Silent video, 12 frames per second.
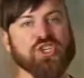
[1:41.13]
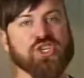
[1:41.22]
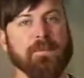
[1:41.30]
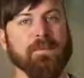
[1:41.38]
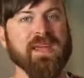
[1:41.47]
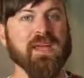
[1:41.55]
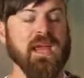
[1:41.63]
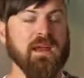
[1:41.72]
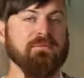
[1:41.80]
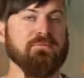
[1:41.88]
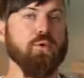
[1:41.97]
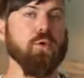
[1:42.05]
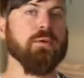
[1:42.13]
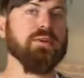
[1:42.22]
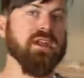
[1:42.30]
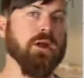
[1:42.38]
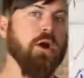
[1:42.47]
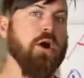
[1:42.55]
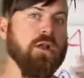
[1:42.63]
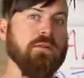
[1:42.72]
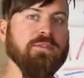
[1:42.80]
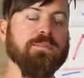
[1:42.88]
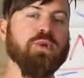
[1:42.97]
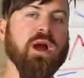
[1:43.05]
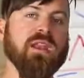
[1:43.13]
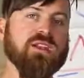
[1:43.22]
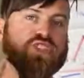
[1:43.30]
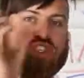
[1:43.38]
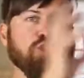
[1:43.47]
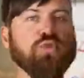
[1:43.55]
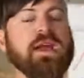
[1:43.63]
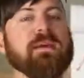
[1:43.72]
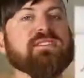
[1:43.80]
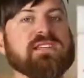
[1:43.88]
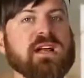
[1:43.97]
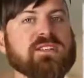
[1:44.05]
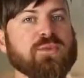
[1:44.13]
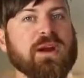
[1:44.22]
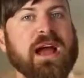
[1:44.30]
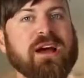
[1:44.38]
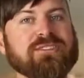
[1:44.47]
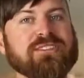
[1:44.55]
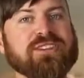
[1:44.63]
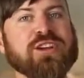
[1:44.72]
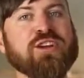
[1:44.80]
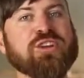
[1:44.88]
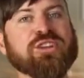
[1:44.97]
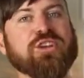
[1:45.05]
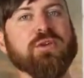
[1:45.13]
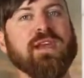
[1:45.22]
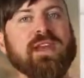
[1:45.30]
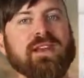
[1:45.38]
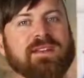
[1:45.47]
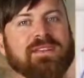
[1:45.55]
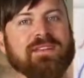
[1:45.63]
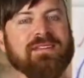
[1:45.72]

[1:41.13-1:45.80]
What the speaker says: shipping and forwarding all of the products to Amazon's warehouses so you can